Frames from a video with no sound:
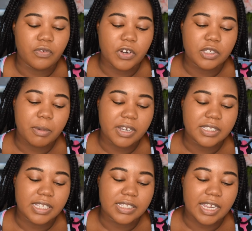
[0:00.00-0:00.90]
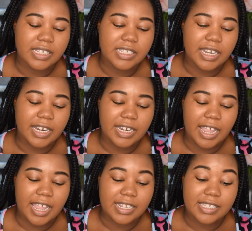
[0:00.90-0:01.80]
the first part says
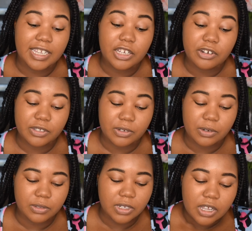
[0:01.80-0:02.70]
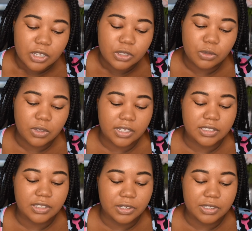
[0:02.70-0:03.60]
1998, 10 years old.
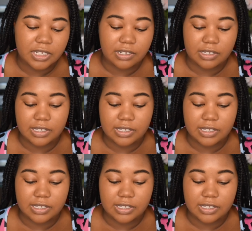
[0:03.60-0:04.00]
2013,